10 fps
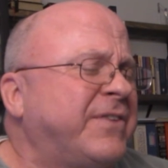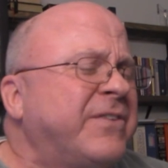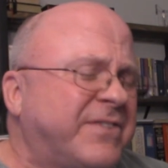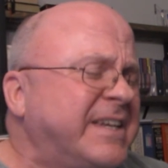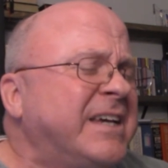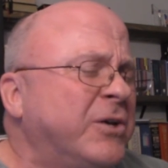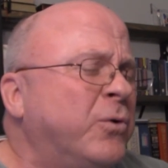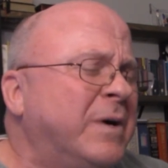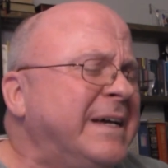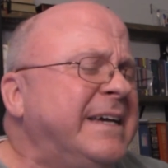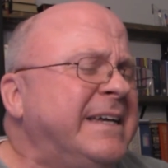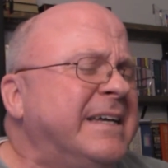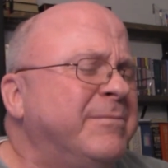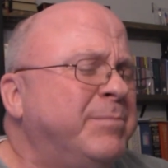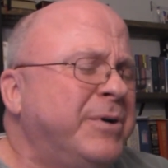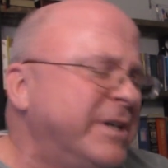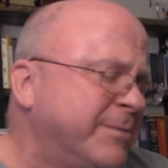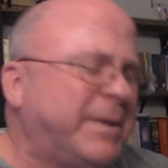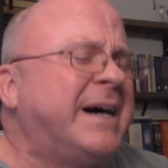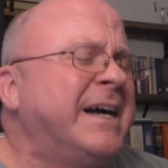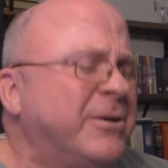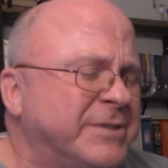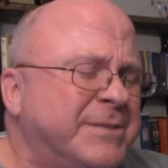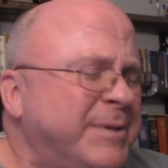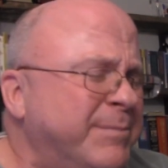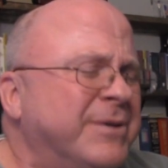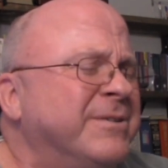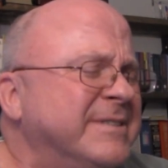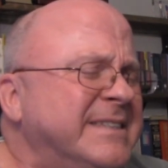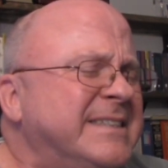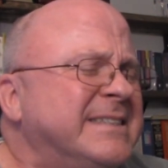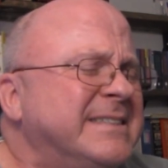that's taken away and put in a pile to be burned.